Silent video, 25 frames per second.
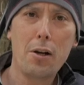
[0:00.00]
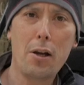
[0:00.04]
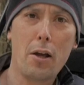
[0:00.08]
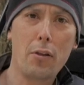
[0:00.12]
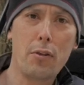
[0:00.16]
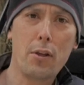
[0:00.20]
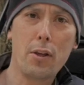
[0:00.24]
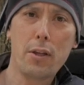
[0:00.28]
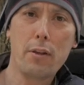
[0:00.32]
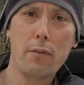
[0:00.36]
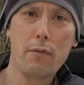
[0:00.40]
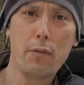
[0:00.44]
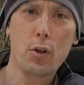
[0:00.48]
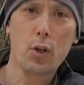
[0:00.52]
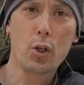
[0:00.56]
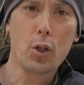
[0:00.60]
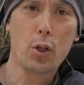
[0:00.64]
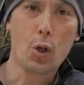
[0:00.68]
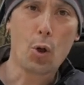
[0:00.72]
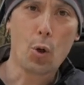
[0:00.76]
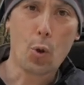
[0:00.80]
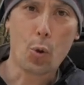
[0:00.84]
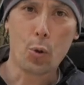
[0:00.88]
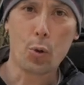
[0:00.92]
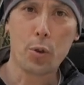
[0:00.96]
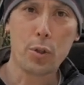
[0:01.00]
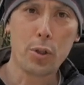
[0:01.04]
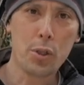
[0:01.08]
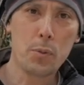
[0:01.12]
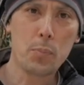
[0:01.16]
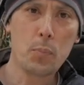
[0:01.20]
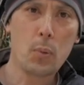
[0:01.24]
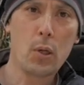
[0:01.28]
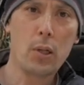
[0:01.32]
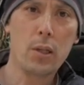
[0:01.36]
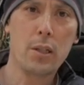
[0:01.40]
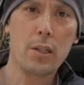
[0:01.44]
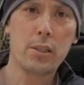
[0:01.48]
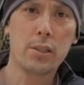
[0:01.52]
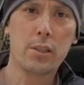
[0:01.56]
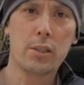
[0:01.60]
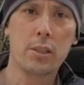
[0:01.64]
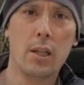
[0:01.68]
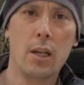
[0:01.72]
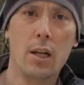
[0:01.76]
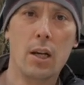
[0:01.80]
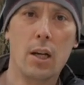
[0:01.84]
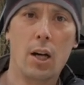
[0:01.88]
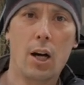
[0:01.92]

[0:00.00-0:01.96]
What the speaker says: I think if you're going to order these products,